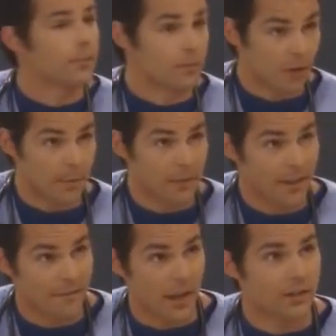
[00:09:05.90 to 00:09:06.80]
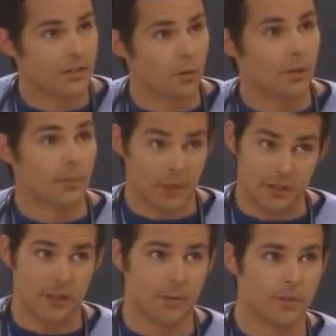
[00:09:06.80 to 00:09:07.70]
to subscribe to that fantasy world, I'm
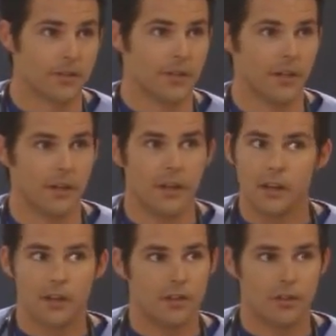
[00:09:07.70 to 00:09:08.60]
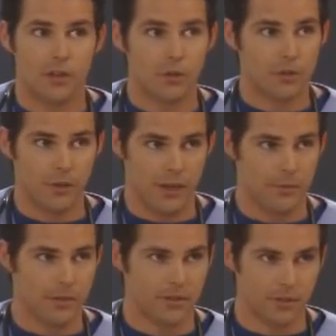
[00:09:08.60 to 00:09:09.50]
going to tell you once again don't go
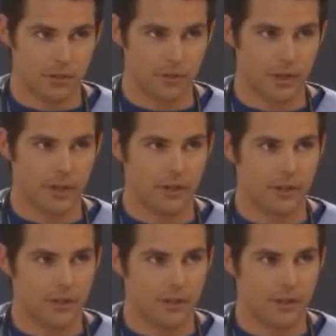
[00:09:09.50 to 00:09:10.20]
ahead with the surgery.